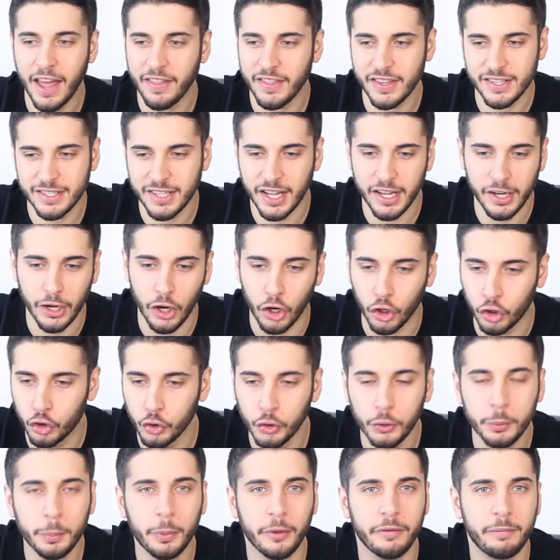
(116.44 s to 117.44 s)
and there's like a
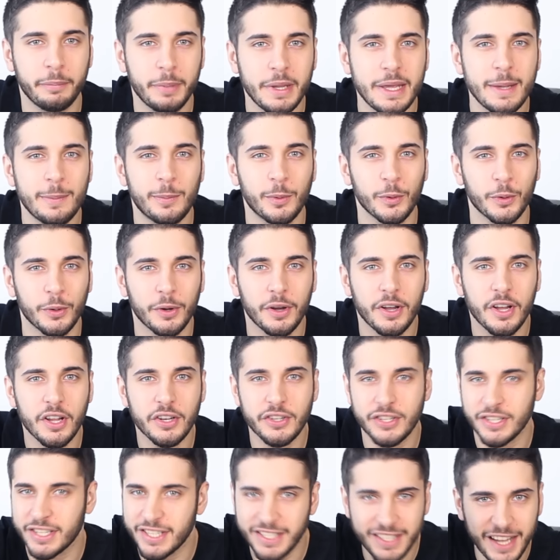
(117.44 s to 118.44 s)
group of people
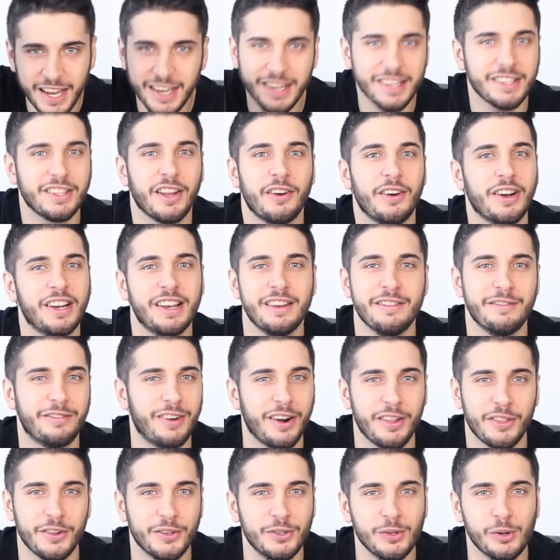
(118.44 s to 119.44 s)
just standing directly in
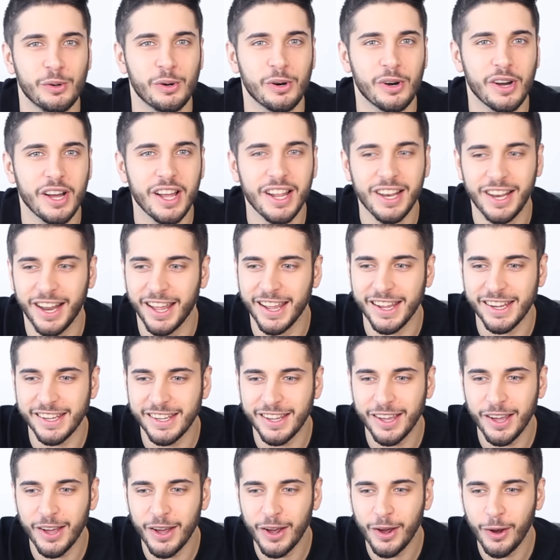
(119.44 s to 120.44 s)
front of the door. Like,
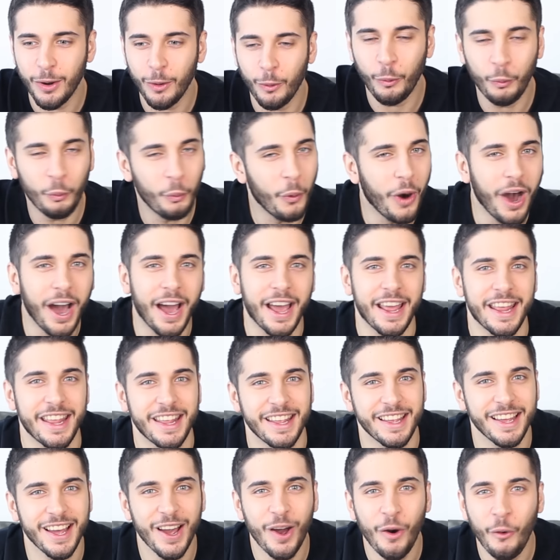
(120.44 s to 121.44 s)
why?
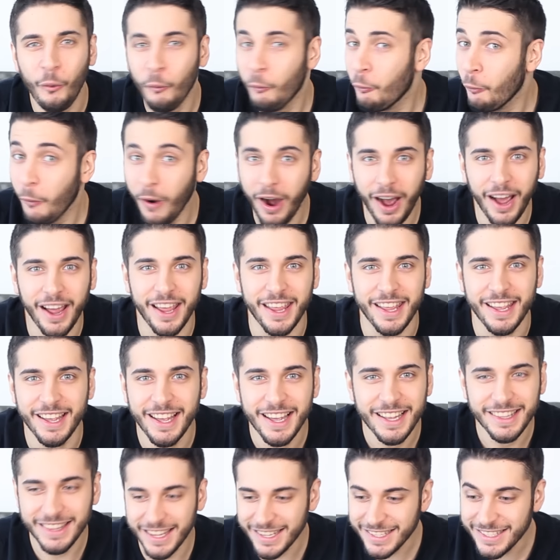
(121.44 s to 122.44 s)
Why?
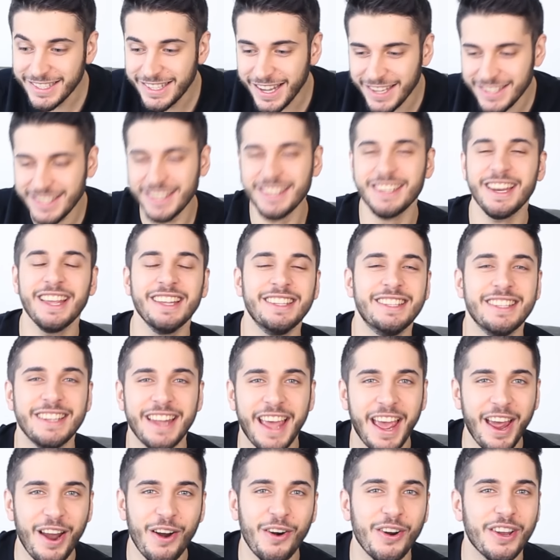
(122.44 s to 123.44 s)
There's designated
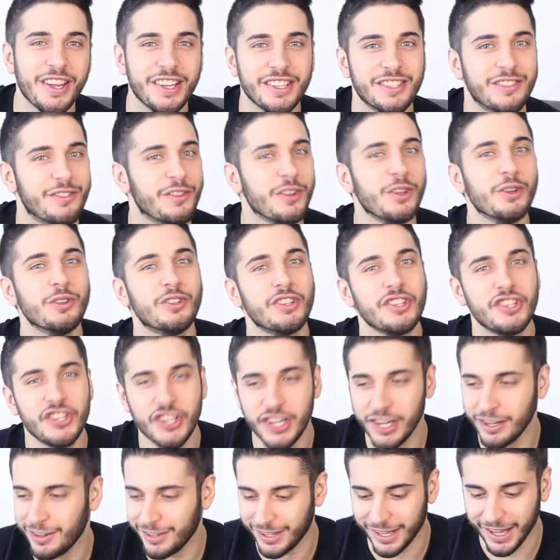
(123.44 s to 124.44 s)
areas for you to
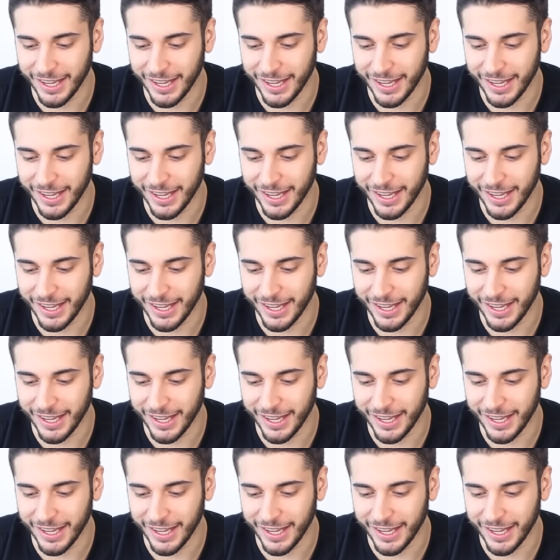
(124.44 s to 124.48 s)
chill.